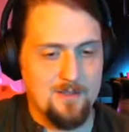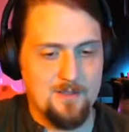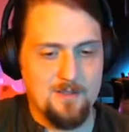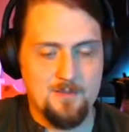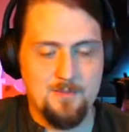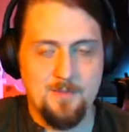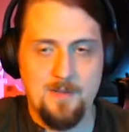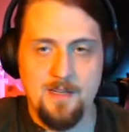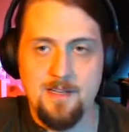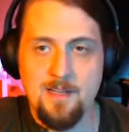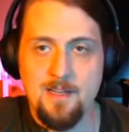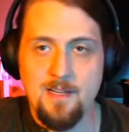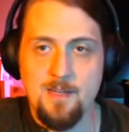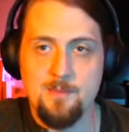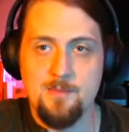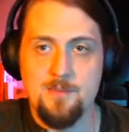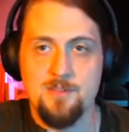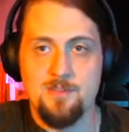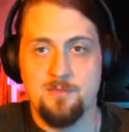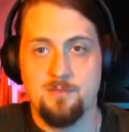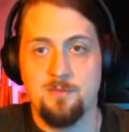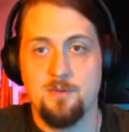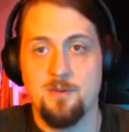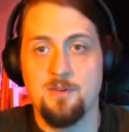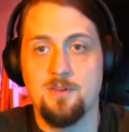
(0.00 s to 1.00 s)
My name
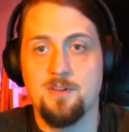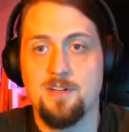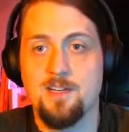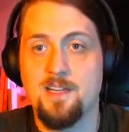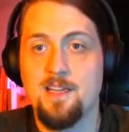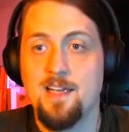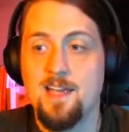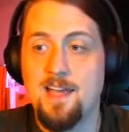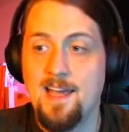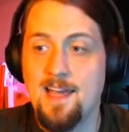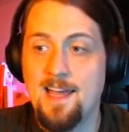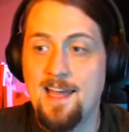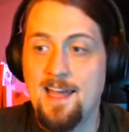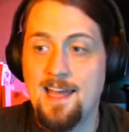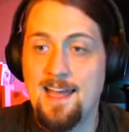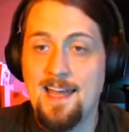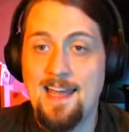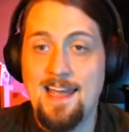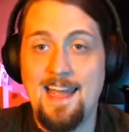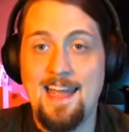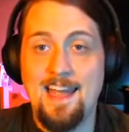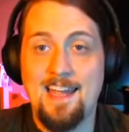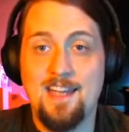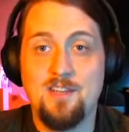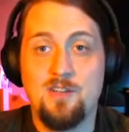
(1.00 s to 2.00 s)
is Rory,
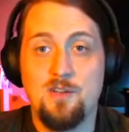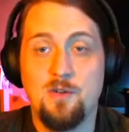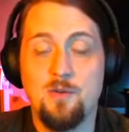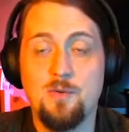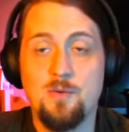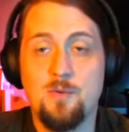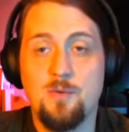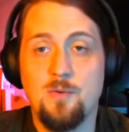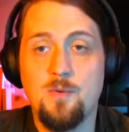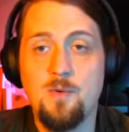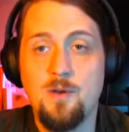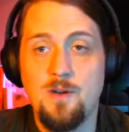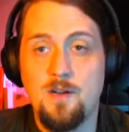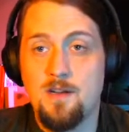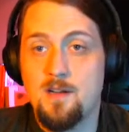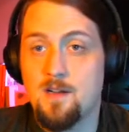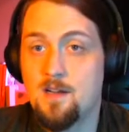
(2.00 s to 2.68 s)
and you